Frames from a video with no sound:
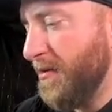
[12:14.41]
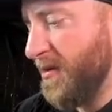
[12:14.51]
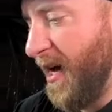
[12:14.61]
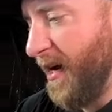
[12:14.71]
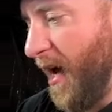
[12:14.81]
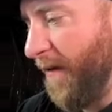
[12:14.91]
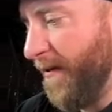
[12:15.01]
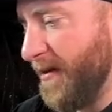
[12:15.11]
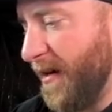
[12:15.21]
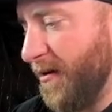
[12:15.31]
Zach
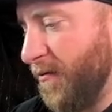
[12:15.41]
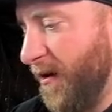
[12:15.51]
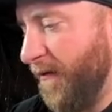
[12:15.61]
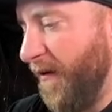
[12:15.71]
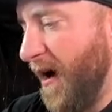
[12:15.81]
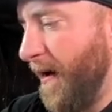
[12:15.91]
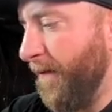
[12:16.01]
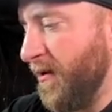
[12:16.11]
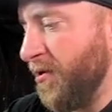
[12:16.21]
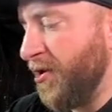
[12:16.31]
Evans out of
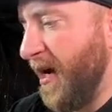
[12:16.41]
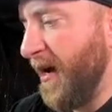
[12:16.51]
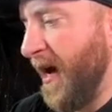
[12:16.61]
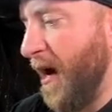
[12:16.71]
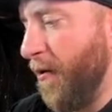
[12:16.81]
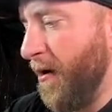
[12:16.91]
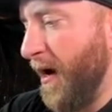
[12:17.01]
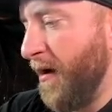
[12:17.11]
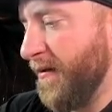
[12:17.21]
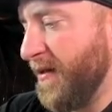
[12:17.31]
25. Jet Howard
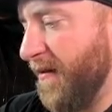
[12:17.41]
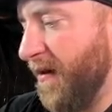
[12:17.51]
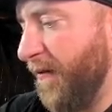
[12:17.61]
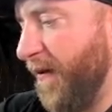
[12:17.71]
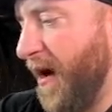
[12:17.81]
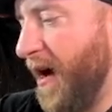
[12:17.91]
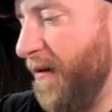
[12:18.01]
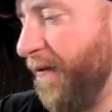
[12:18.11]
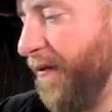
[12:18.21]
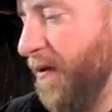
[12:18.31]
out of
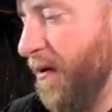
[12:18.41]
75.